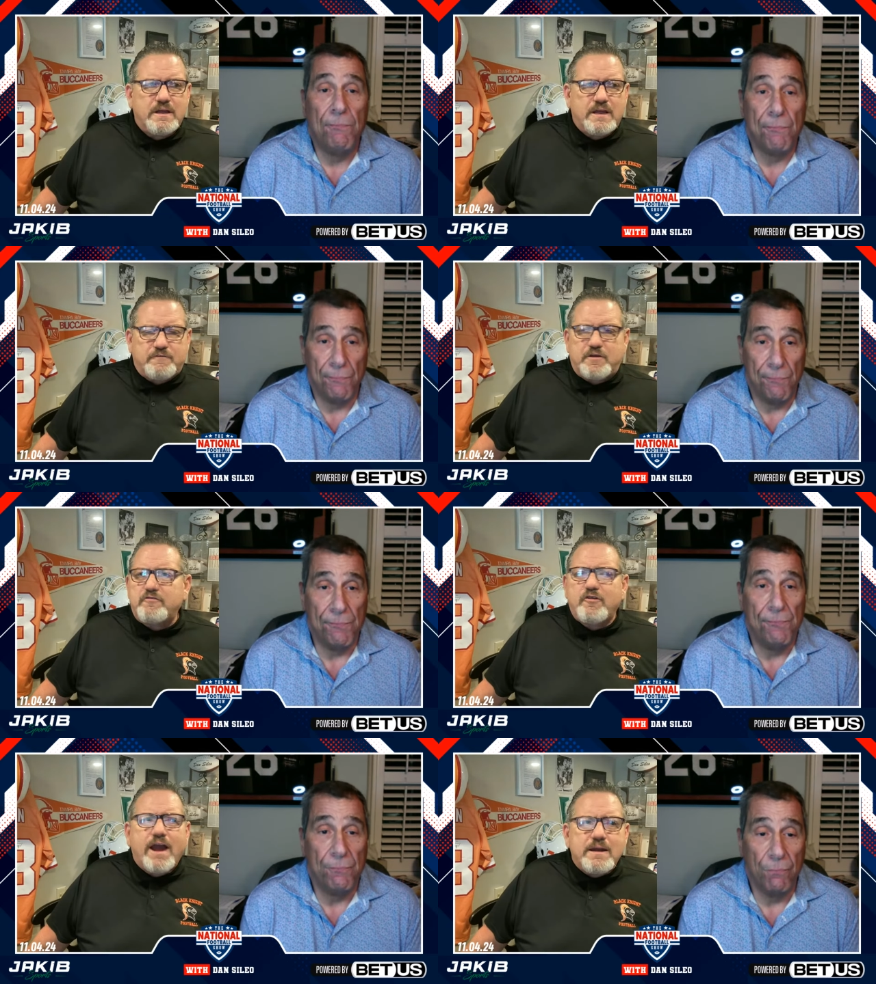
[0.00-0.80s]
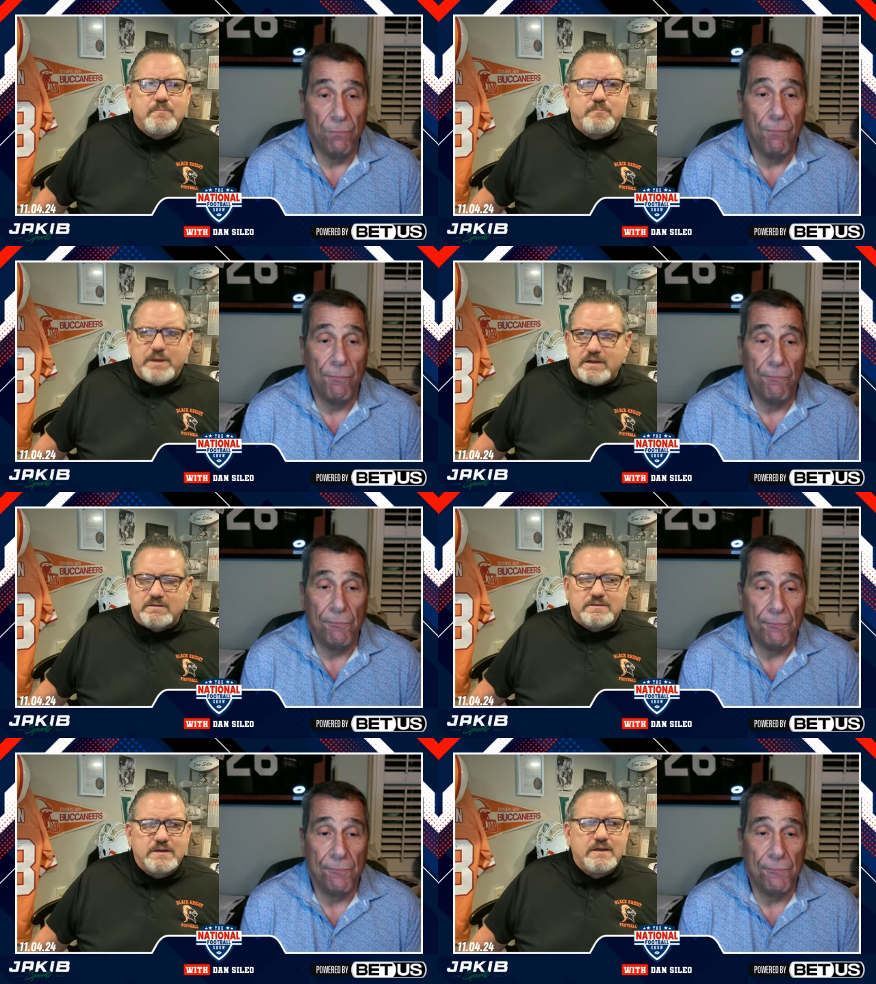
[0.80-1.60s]
Speaker 1: if you're trying to
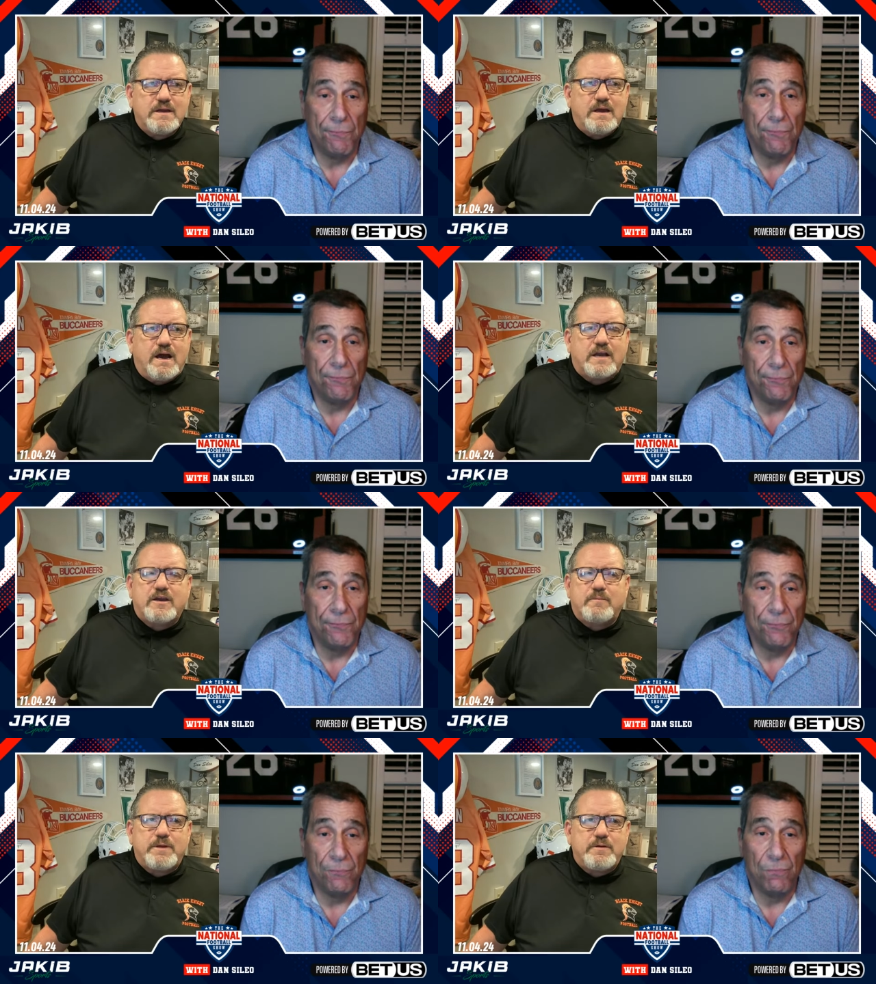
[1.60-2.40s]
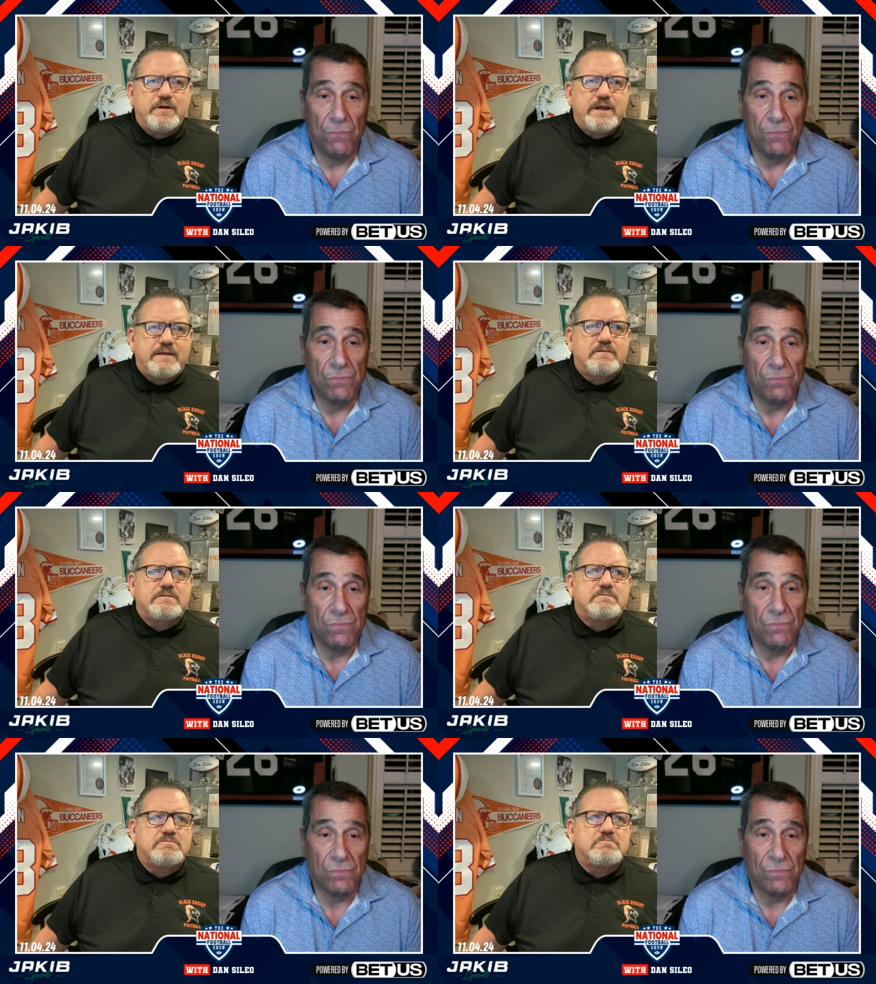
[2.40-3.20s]
build a community
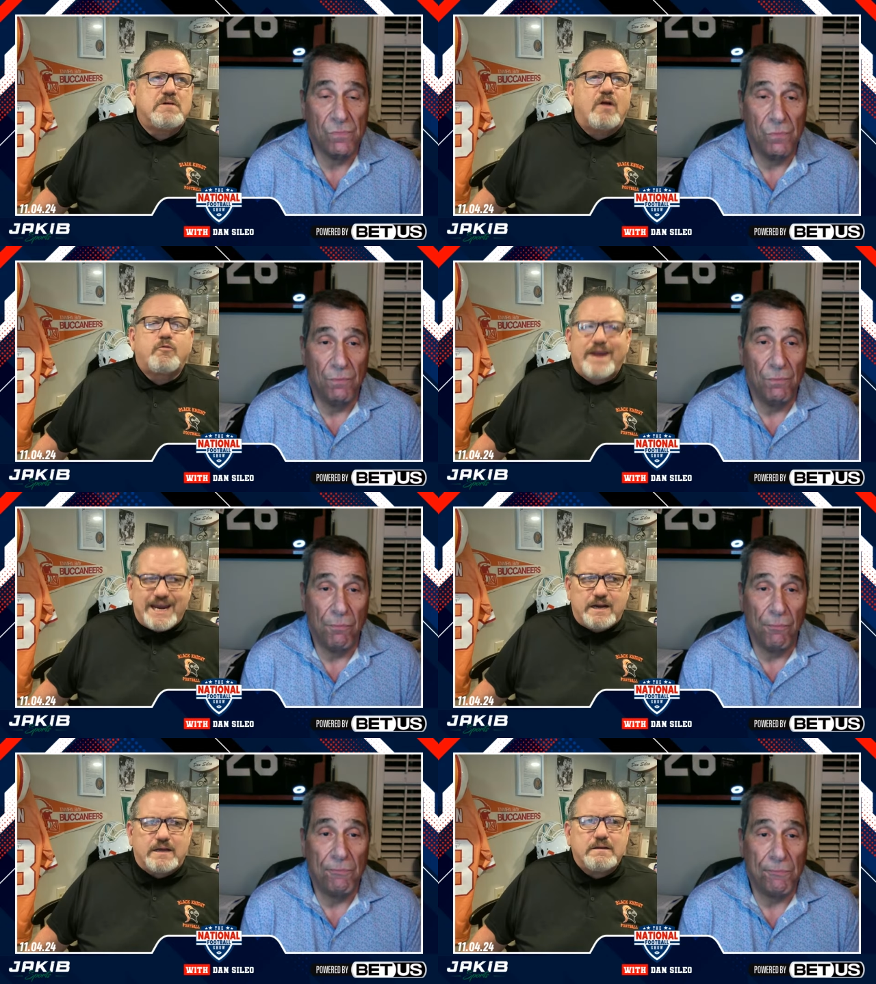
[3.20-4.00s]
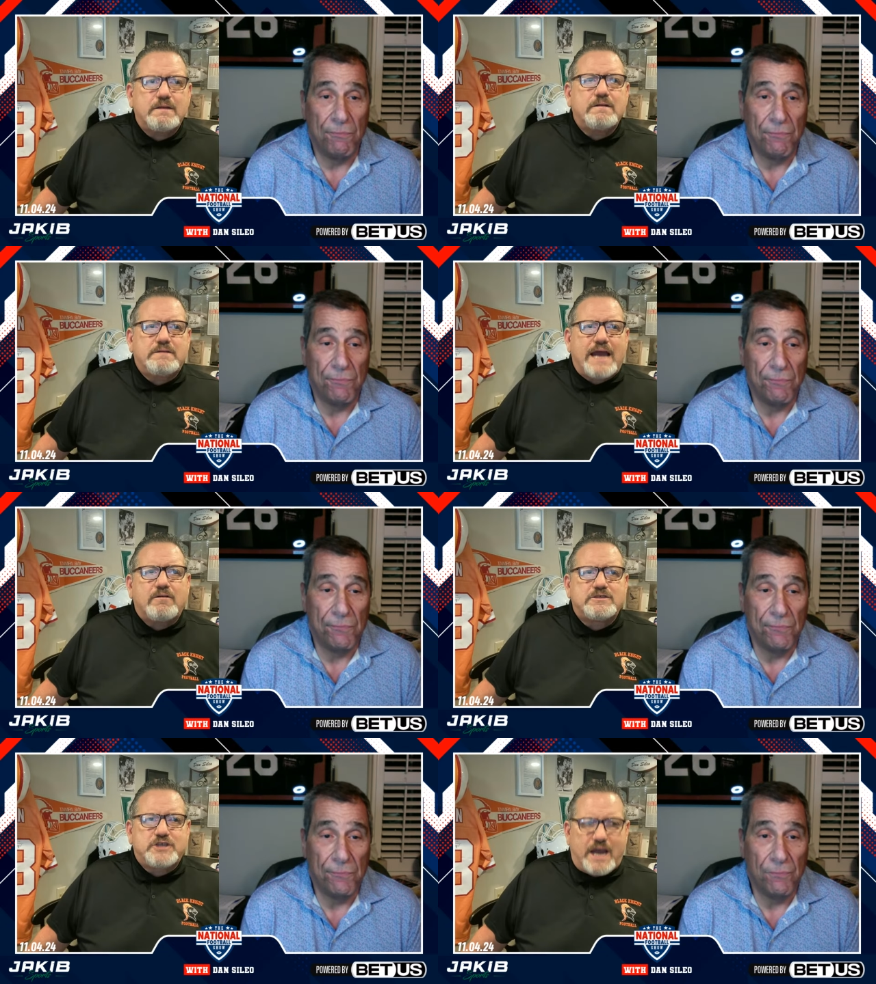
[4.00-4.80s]
arena down
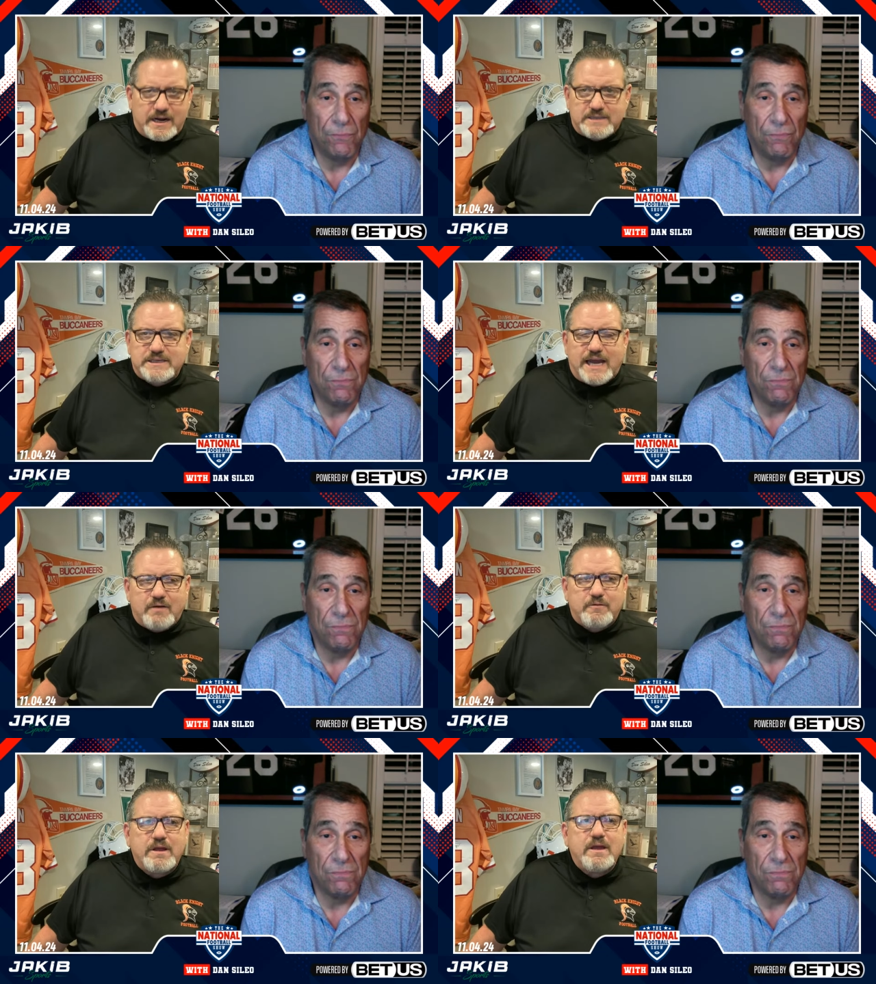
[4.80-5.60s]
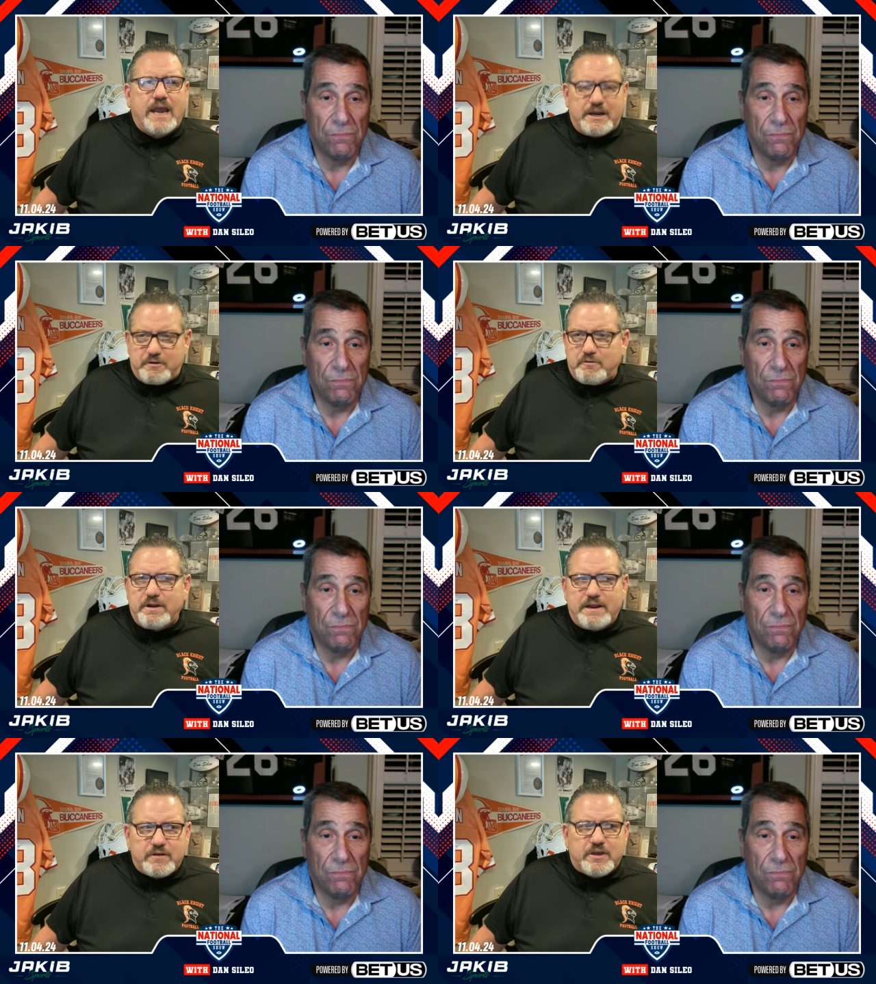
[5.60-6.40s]
in Chinatown and you
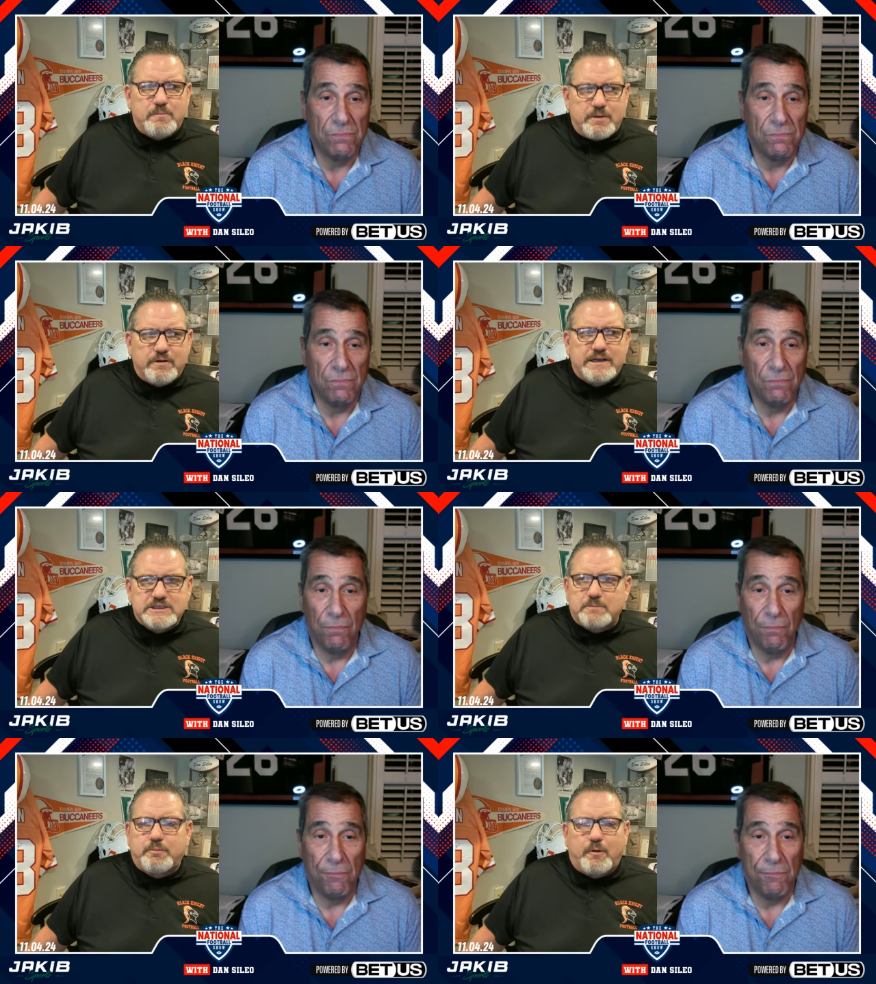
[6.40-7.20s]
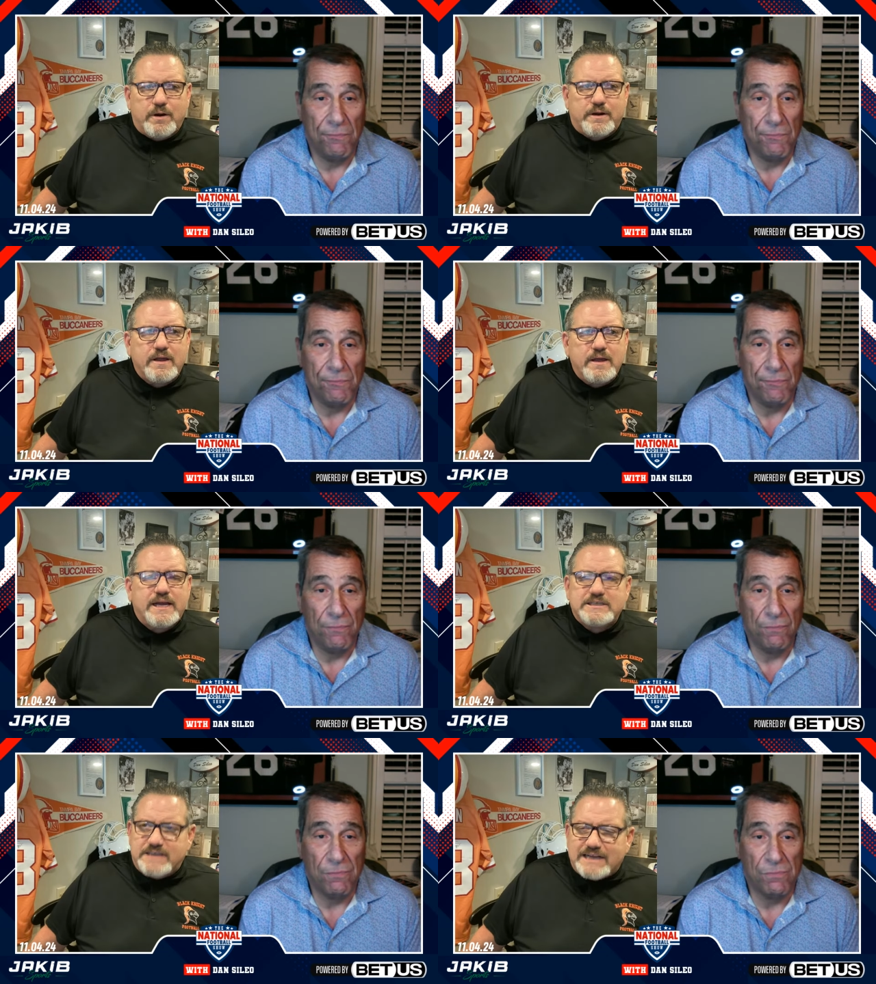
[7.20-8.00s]
need the community support,
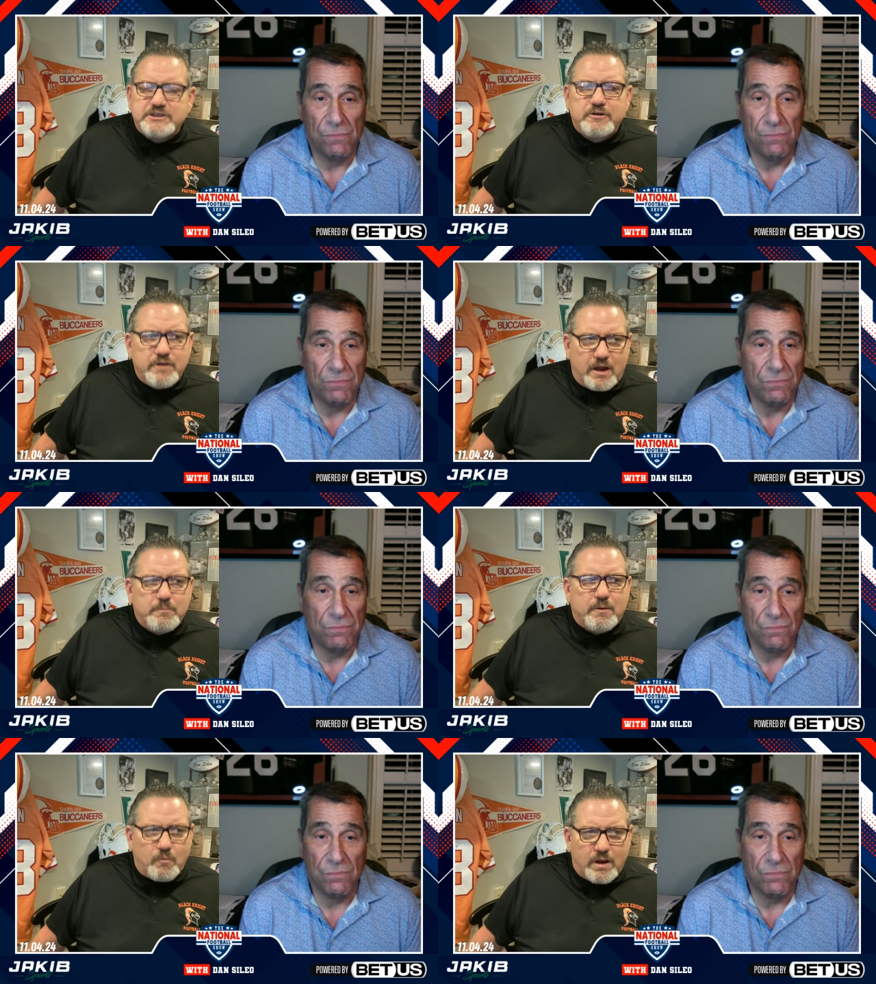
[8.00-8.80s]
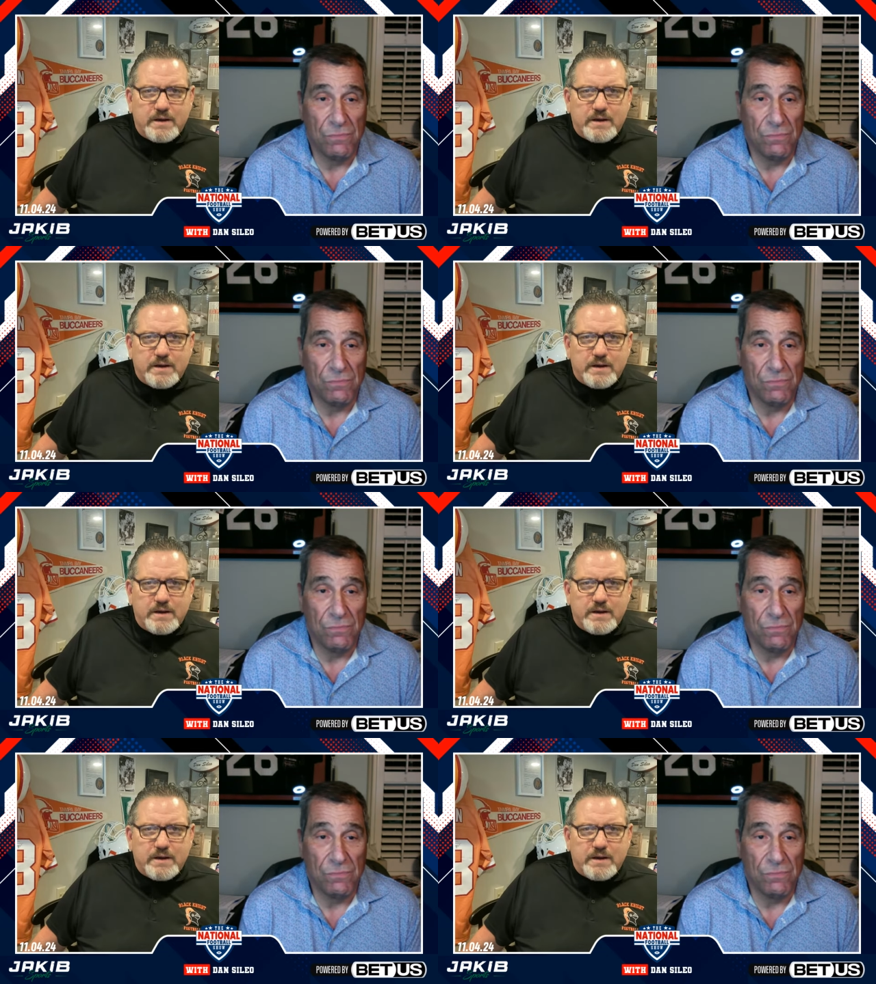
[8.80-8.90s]
is that your number one